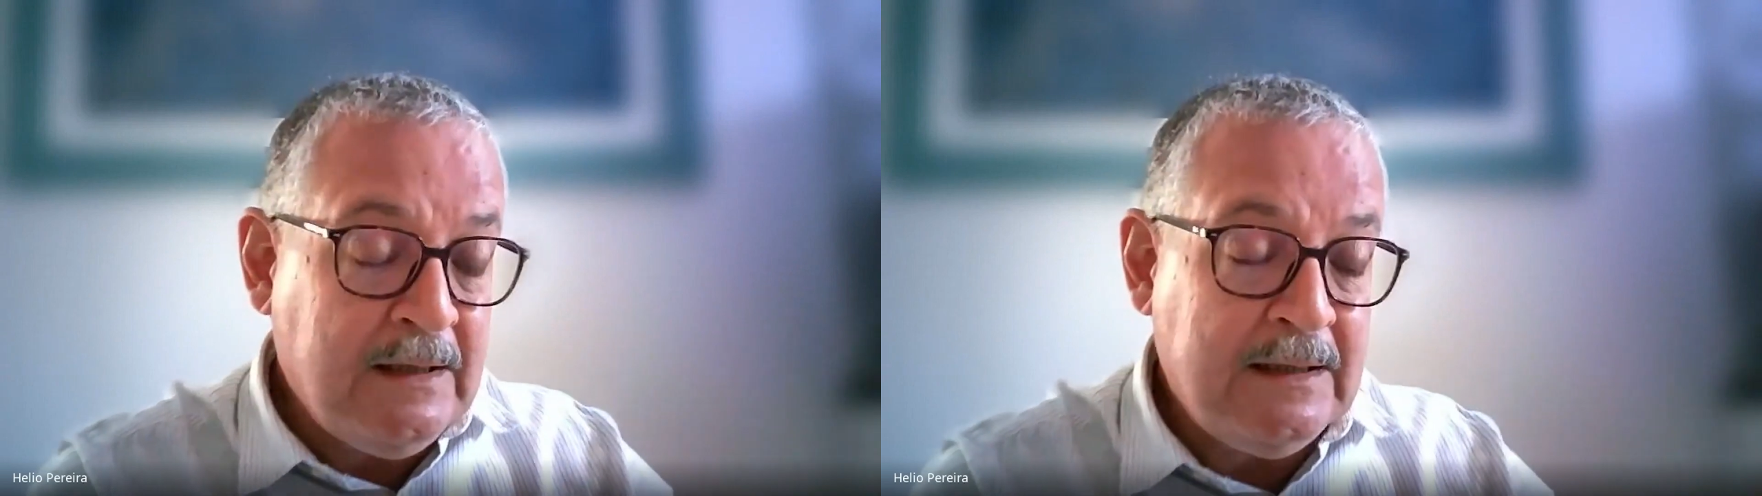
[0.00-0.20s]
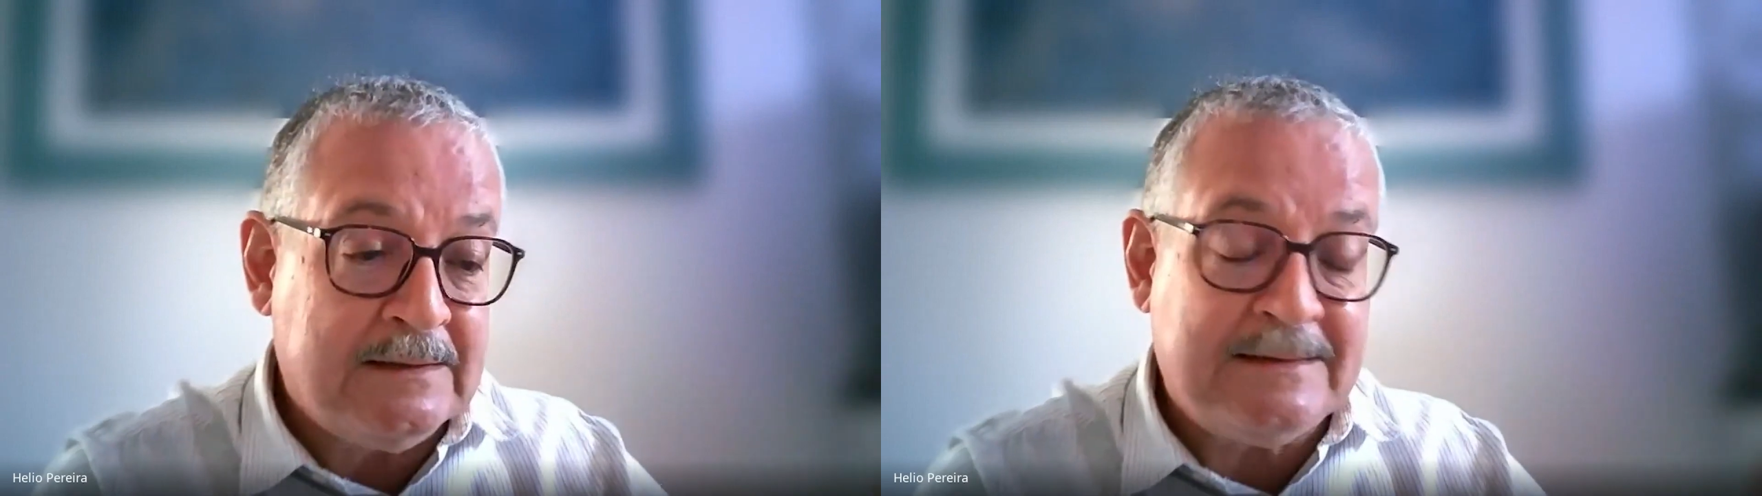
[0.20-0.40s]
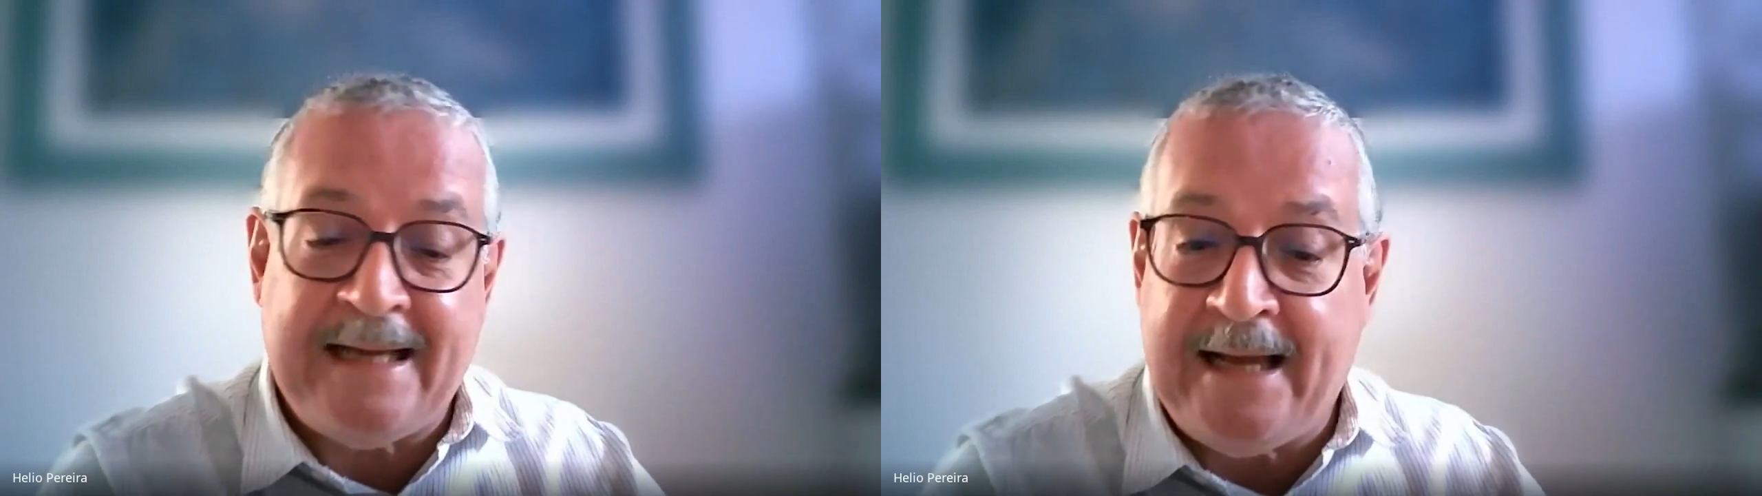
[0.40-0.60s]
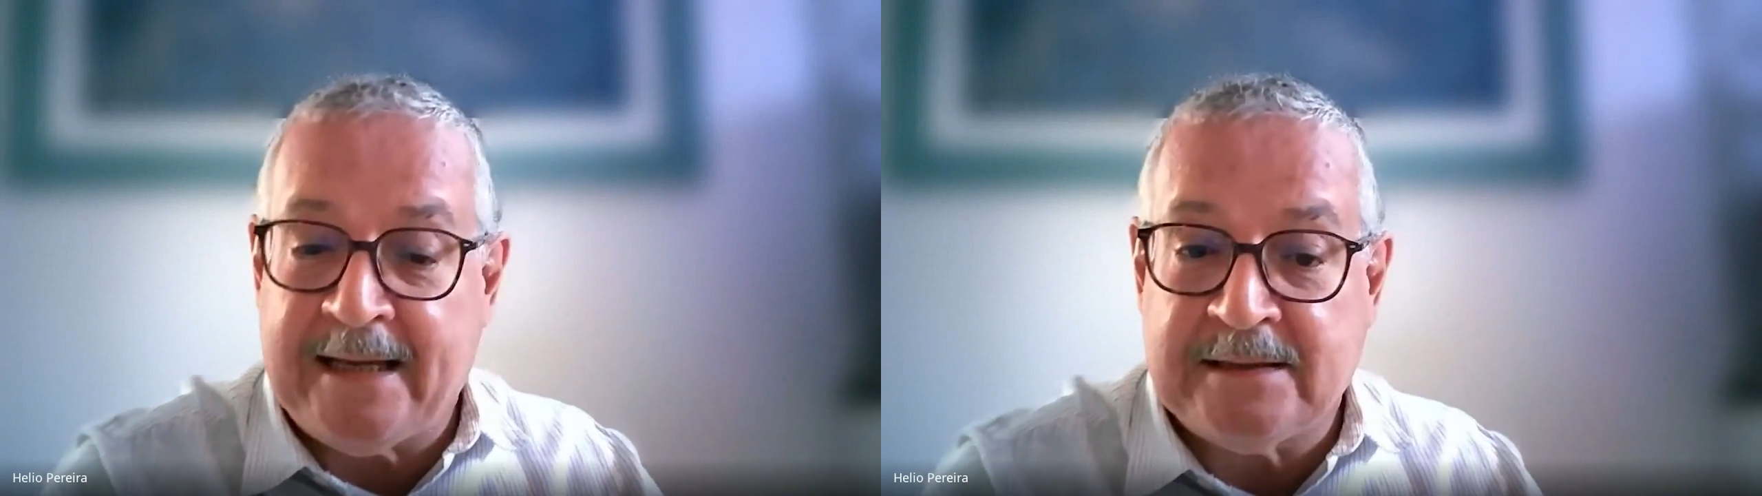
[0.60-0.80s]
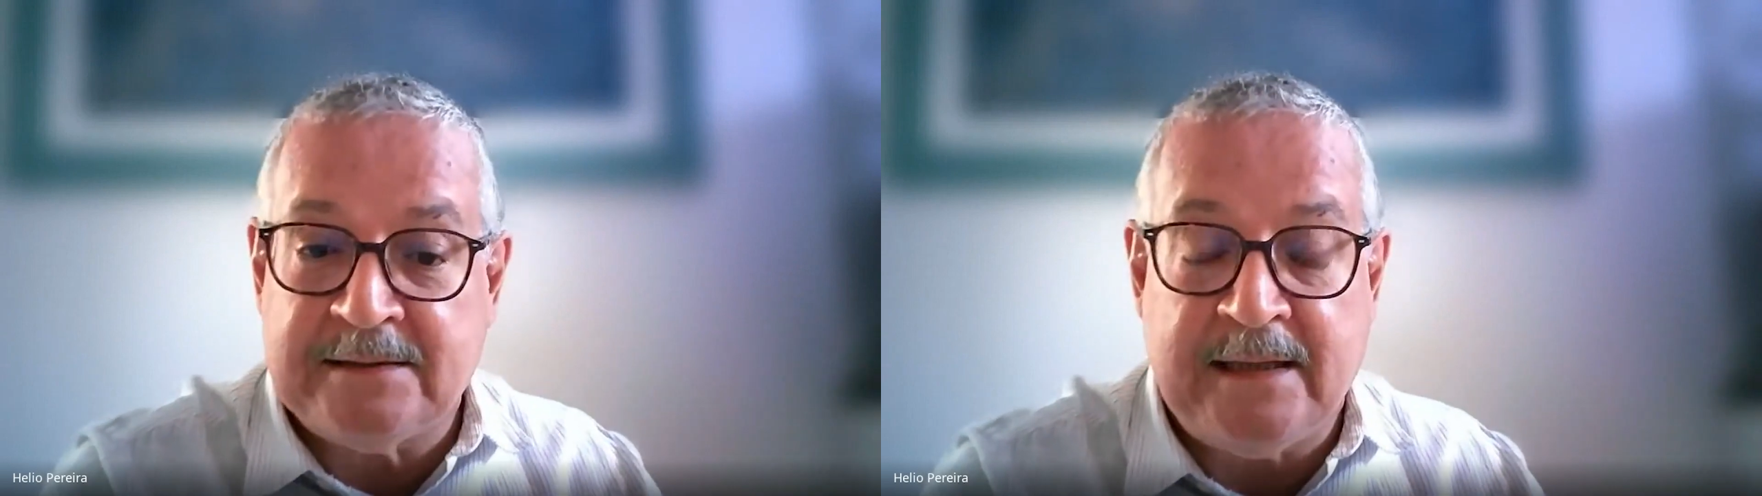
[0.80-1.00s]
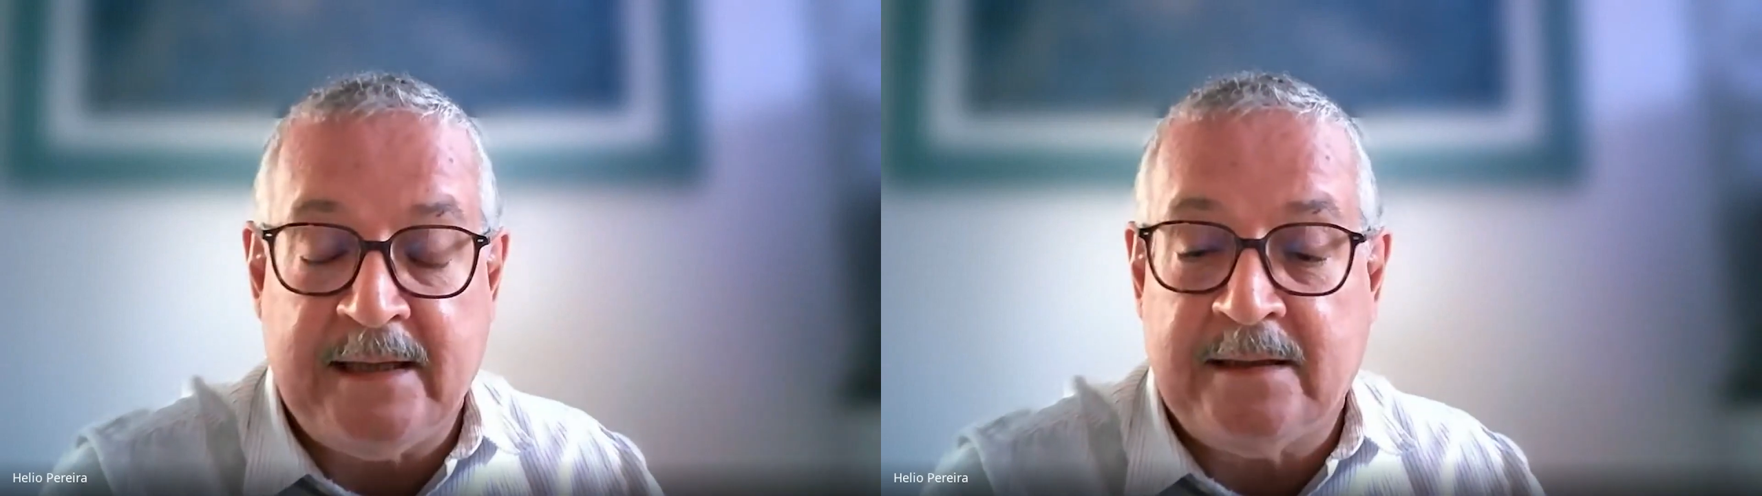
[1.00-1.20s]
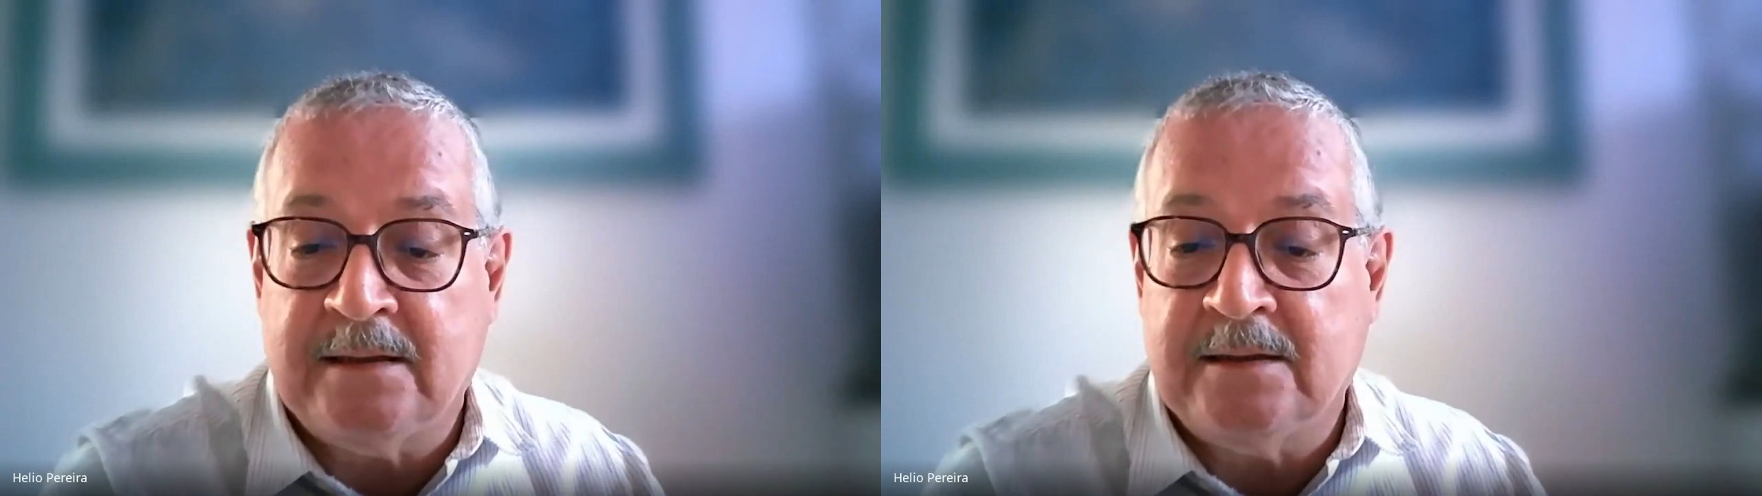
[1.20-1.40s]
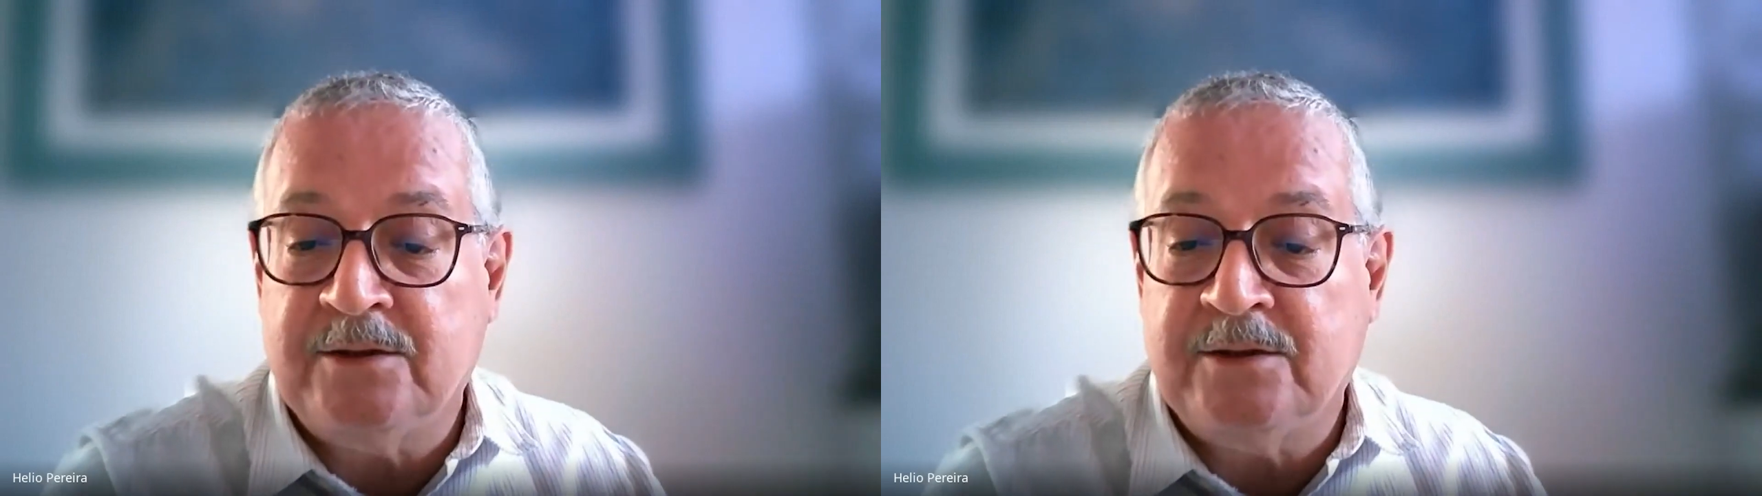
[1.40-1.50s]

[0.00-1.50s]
tag the data,